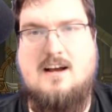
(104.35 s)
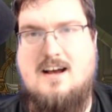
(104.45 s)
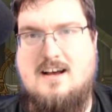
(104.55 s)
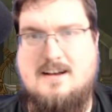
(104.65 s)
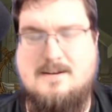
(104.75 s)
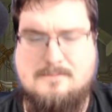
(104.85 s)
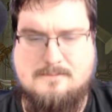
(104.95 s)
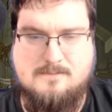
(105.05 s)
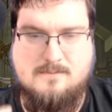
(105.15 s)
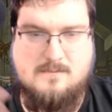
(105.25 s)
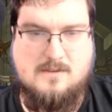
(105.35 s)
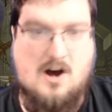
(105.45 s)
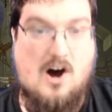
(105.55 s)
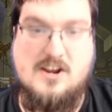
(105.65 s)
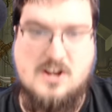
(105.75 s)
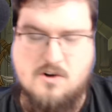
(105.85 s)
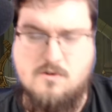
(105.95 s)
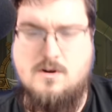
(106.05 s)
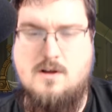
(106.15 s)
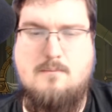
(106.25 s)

audio,